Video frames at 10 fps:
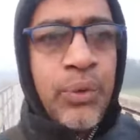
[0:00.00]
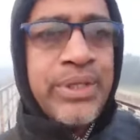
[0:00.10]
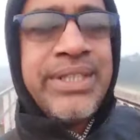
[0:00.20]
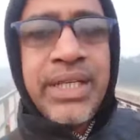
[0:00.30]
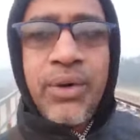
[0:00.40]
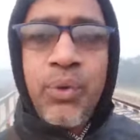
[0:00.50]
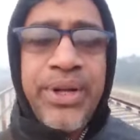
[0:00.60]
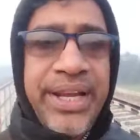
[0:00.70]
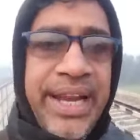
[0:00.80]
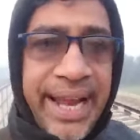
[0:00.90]
which day
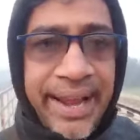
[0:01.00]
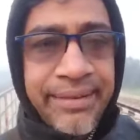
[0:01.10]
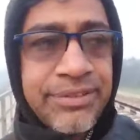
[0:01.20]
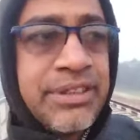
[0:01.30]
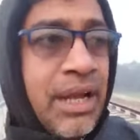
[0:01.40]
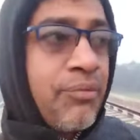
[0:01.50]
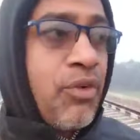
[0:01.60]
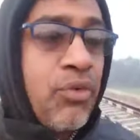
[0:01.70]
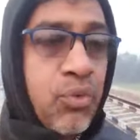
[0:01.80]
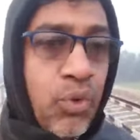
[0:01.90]
we have
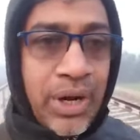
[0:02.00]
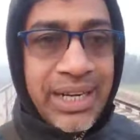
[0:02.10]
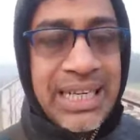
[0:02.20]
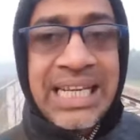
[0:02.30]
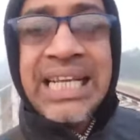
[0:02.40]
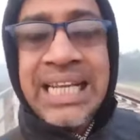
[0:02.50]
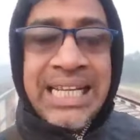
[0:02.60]
some of work,